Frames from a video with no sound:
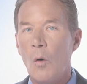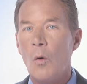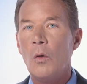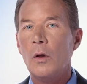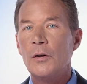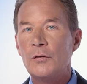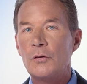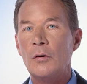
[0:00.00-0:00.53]

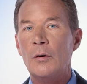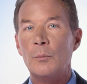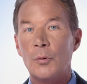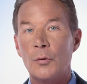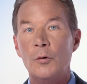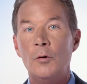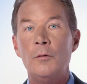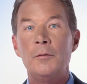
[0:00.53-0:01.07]
goal is to
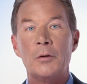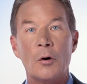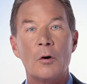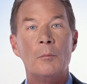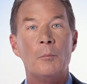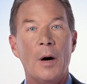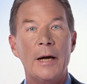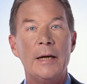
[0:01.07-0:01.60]
improve
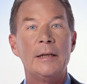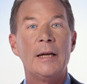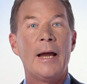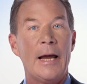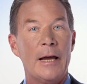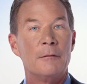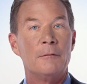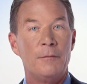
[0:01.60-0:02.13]
your bite
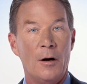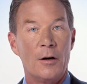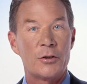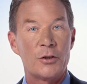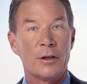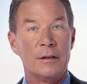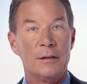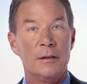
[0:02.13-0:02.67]
and
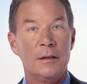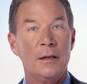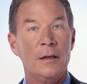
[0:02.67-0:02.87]
function.